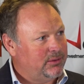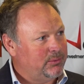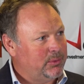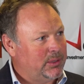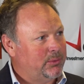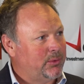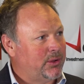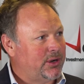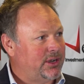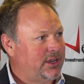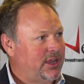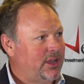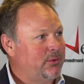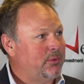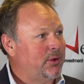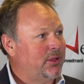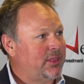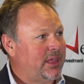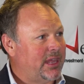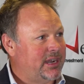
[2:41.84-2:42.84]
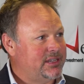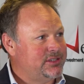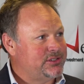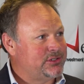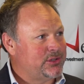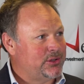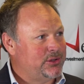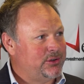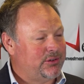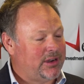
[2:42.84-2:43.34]
we want to know what that is
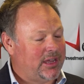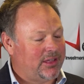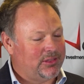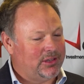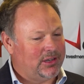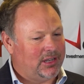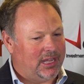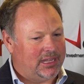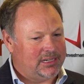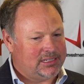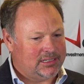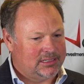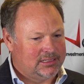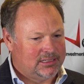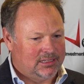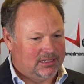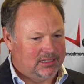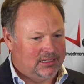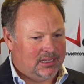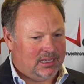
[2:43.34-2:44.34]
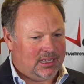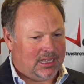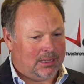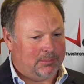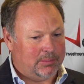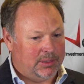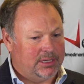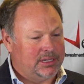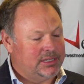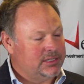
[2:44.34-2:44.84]
sooner rather than later.
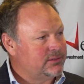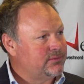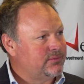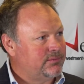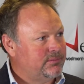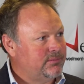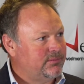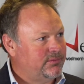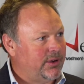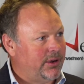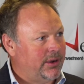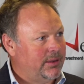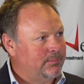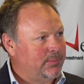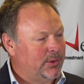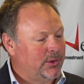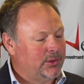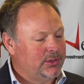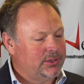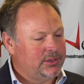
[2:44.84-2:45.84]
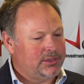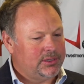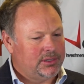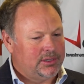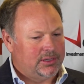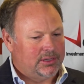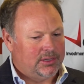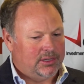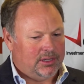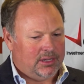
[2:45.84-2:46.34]
It is very important,
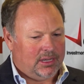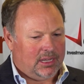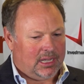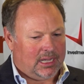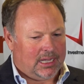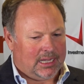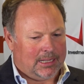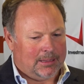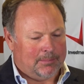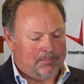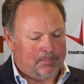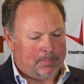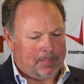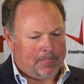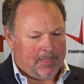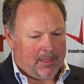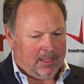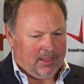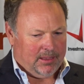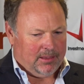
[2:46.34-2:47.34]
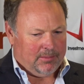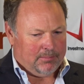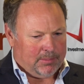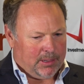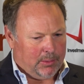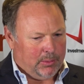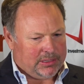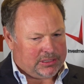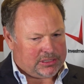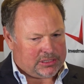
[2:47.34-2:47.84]

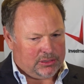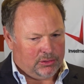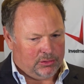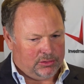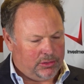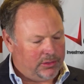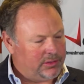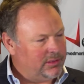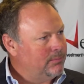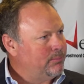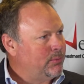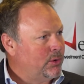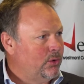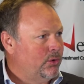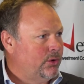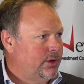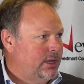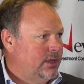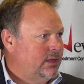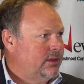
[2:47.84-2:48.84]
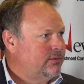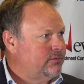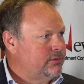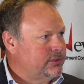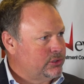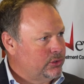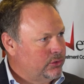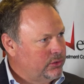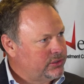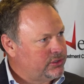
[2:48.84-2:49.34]
but we're still doing the broader
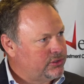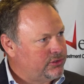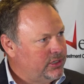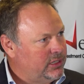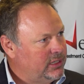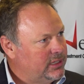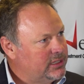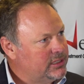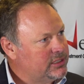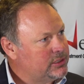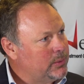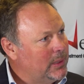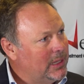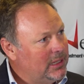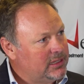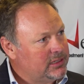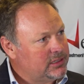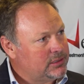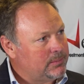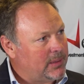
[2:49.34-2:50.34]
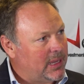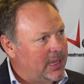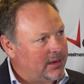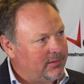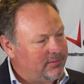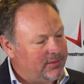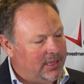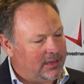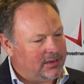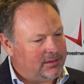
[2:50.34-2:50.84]
resource drilling as well as part
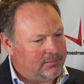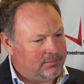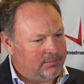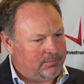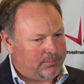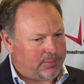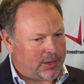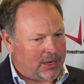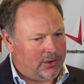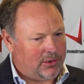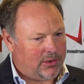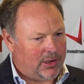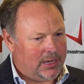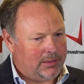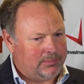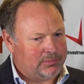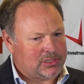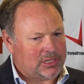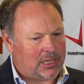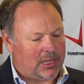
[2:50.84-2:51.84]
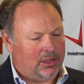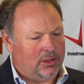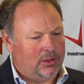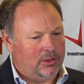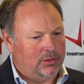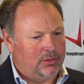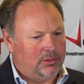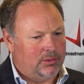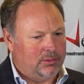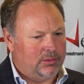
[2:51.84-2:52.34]
of that program.
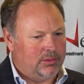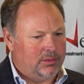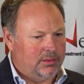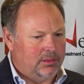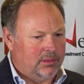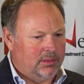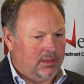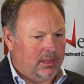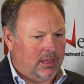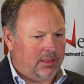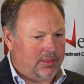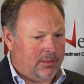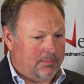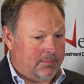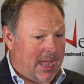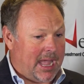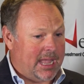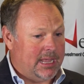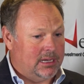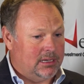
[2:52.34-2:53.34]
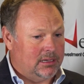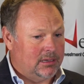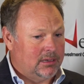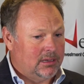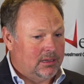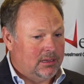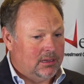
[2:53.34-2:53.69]
So the main